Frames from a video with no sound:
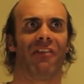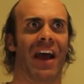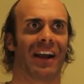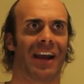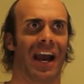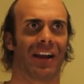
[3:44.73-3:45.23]

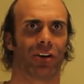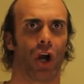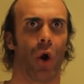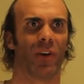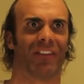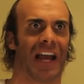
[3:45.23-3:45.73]
that guy to
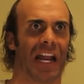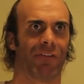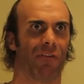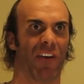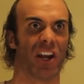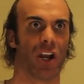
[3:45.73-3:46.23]
go inside of
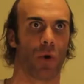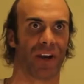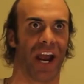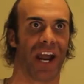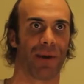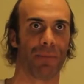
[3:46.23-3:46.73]
a video
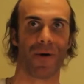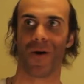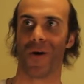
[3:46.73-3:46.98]
game.